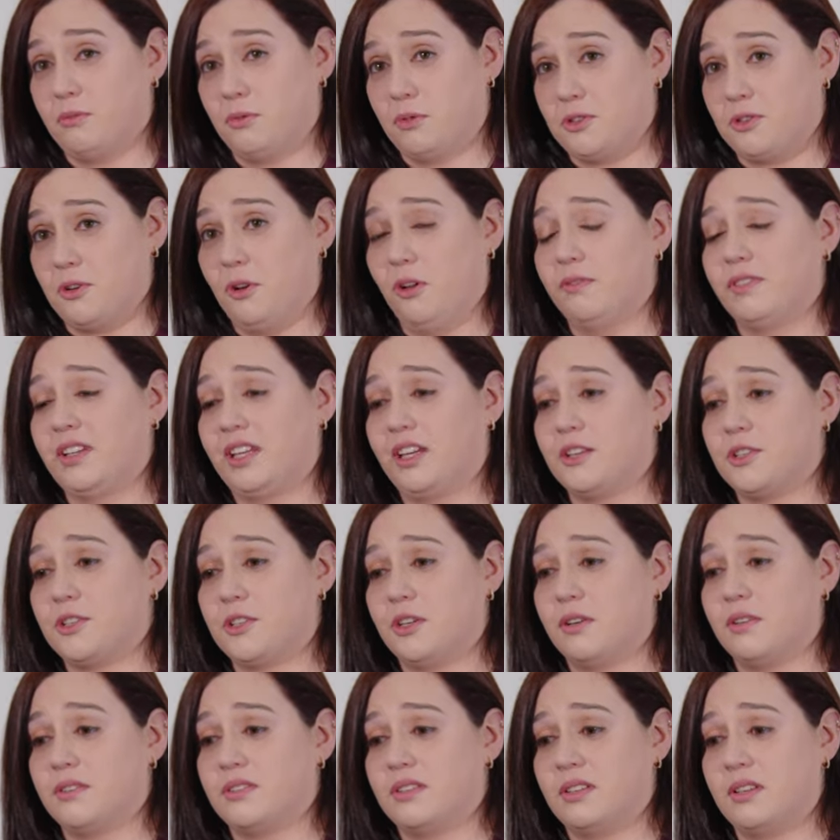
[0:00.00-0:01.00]
resolving
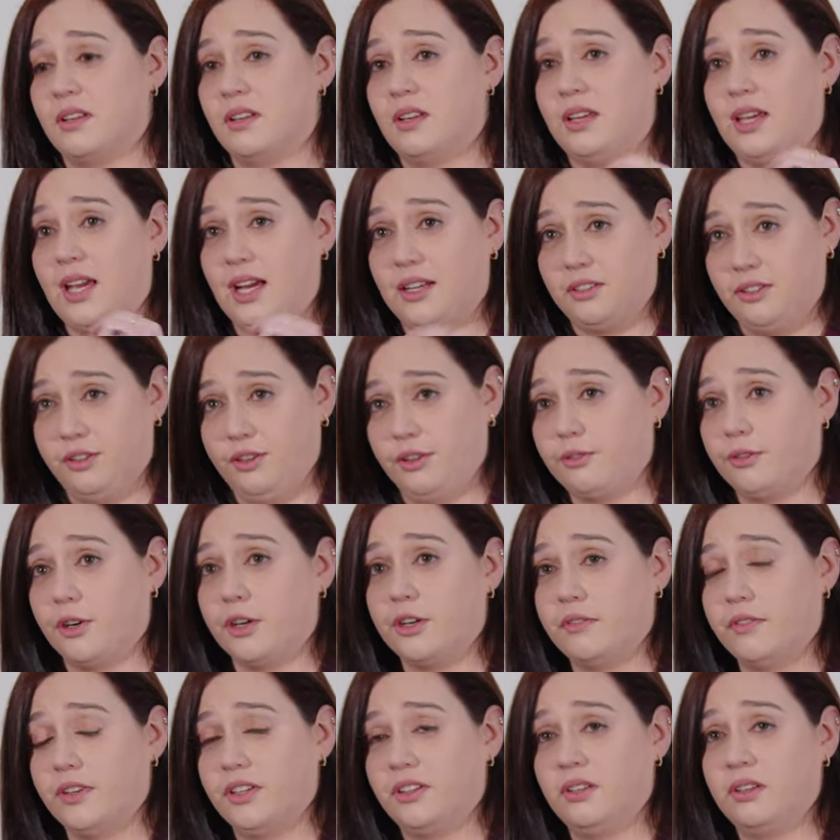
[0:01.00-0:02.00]
issues, get to the
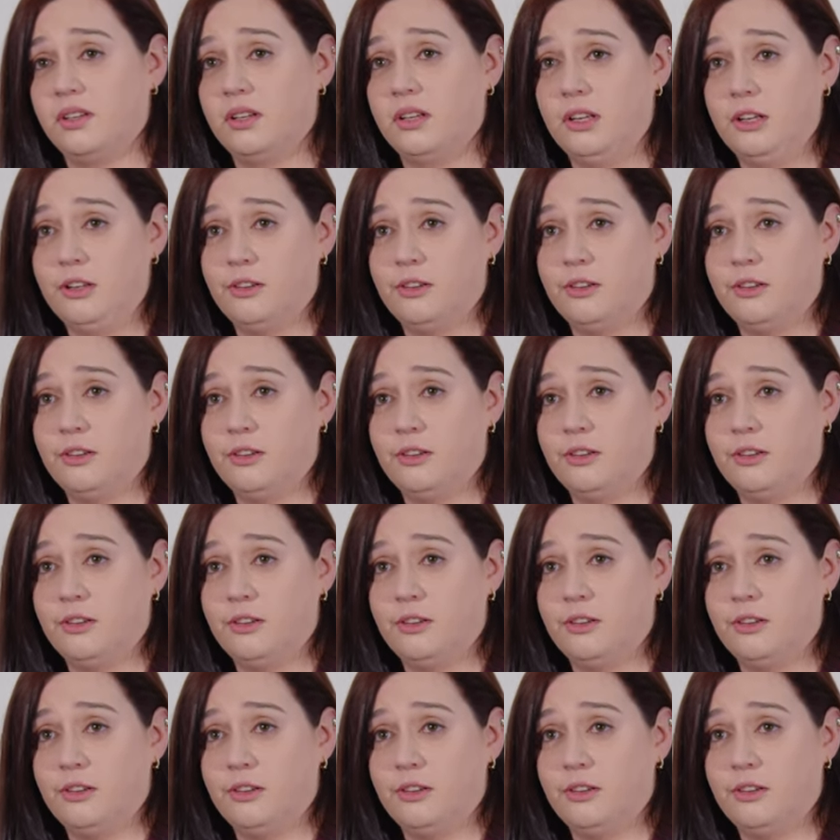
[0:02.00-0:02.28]
root of it,